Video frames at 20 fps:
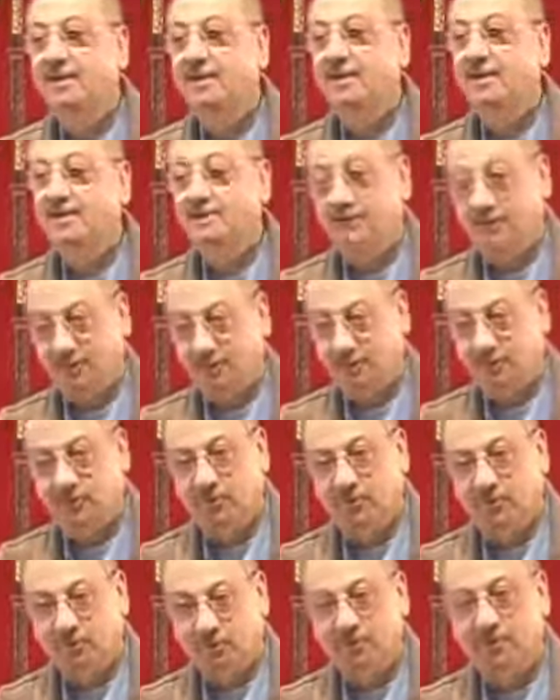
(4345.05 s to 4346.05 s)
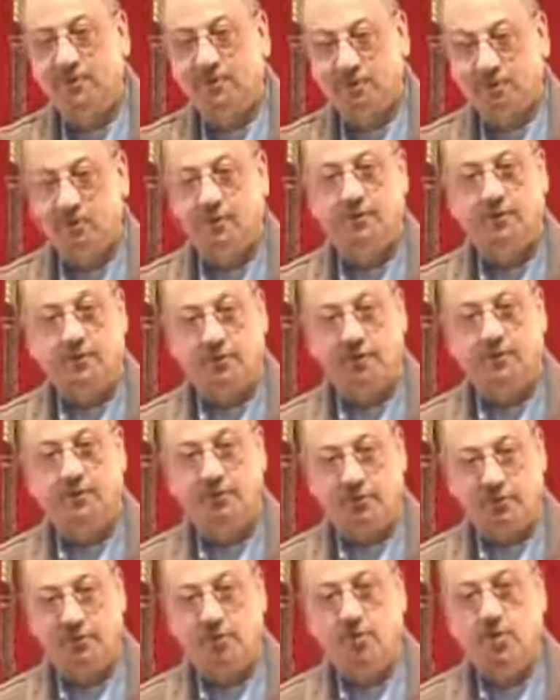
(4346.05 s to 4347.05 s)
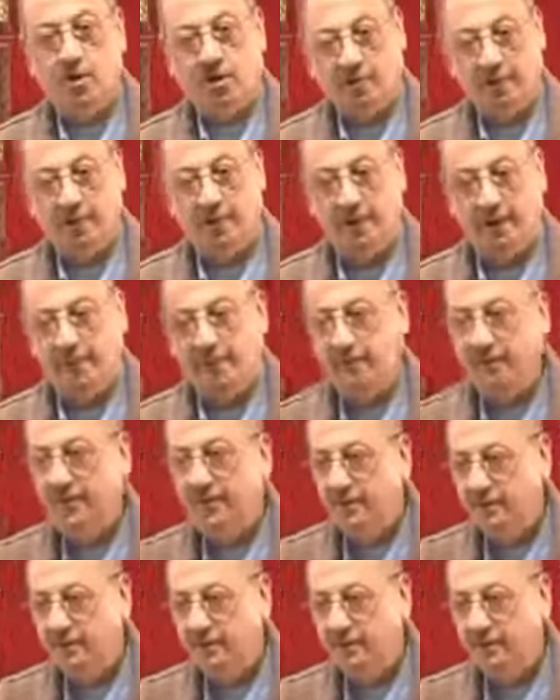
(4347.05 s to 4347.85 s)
tazur. Do you know how it happened?